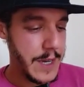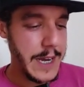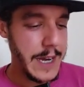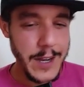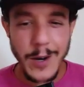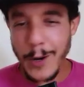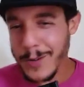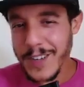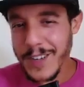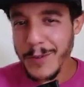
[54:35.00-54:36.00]
And I go, oh,
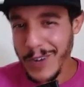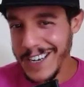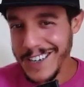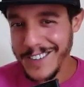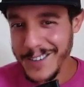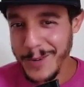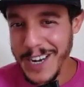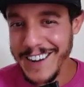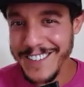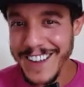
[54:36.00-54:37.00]
it's going to be right next to the
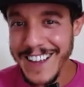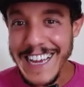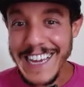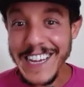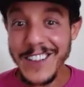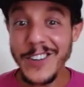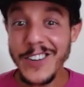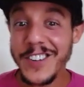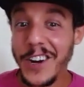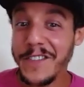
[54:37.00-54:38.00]
warehouse. He
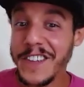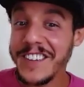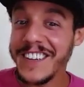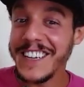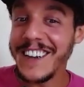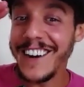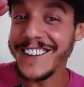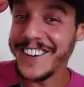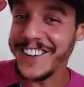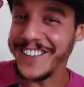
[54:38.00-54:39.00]
looks off into the
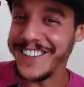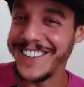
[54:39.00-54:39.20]
yonder.